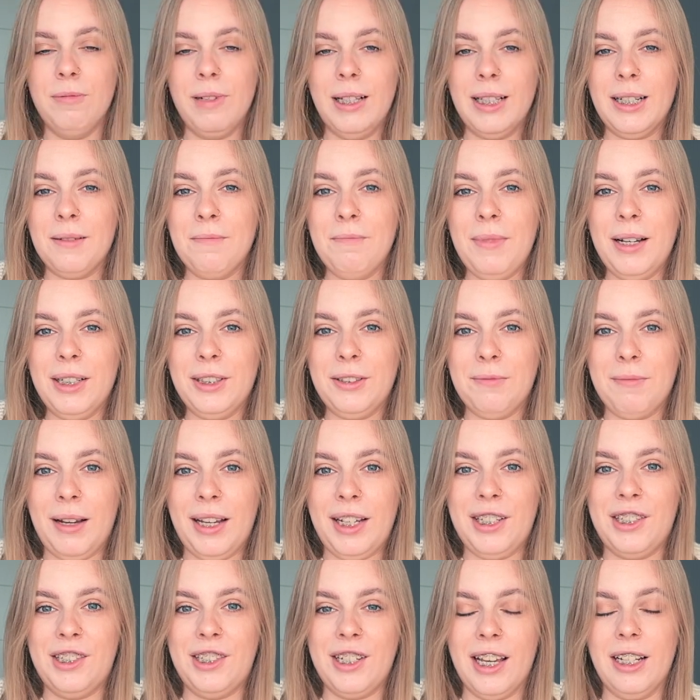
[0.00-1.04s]
Welcome back to
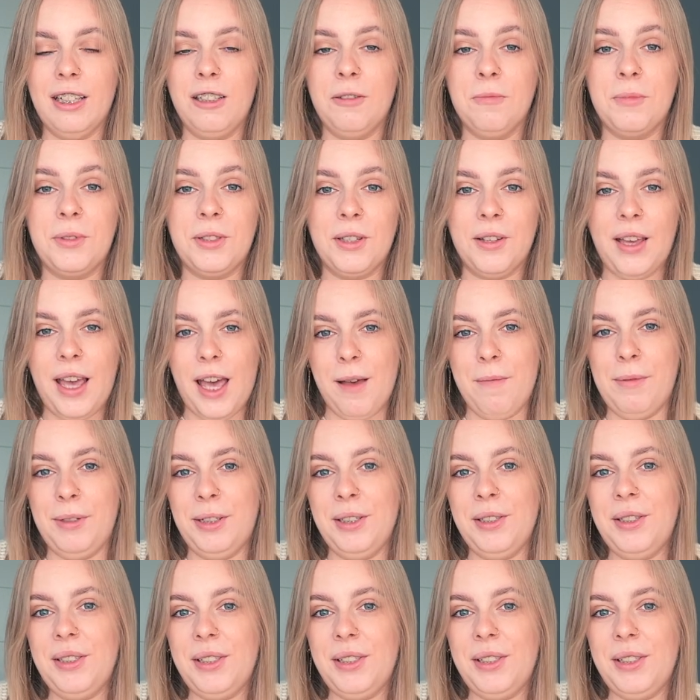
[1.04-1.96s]
my channel. I'm so happy to